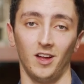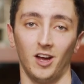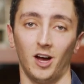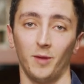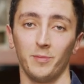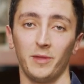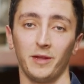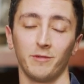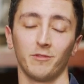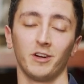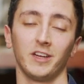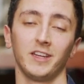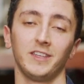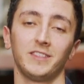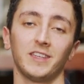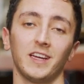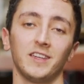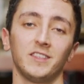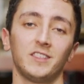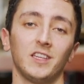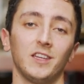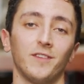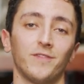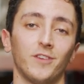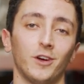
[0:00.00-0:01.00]
I'm then running
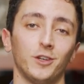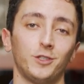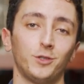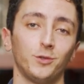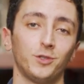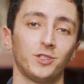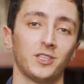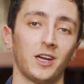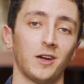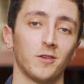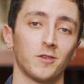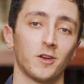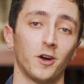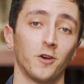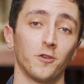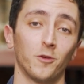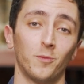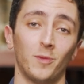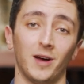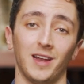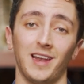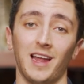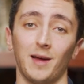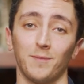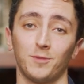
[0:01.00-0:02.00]
Dante virtual sound card on
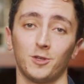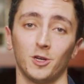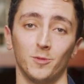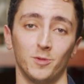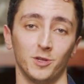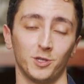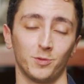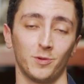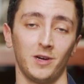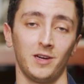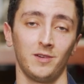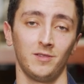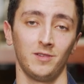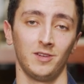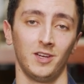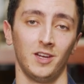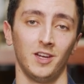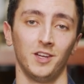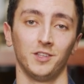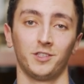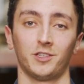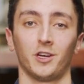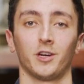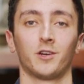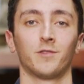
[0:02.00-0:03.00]
my laptop as well,
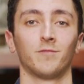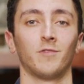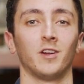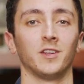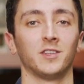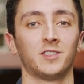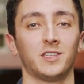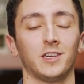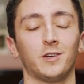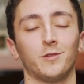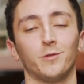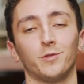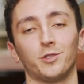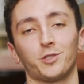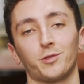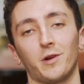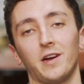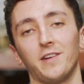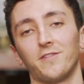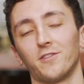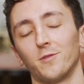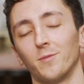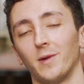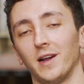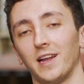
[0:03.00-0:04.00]
so I can run signal
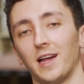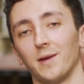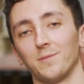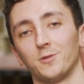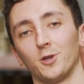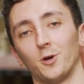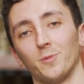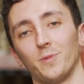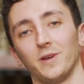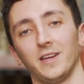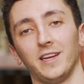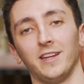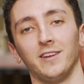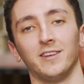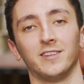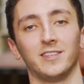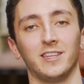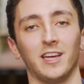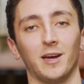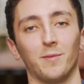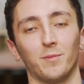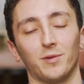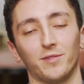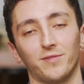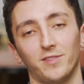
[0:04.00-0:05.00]
straight from my laptop into
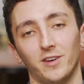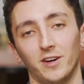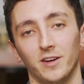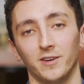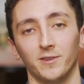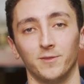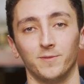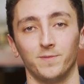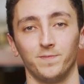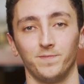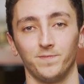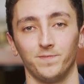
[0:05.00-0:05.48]
the amplifier.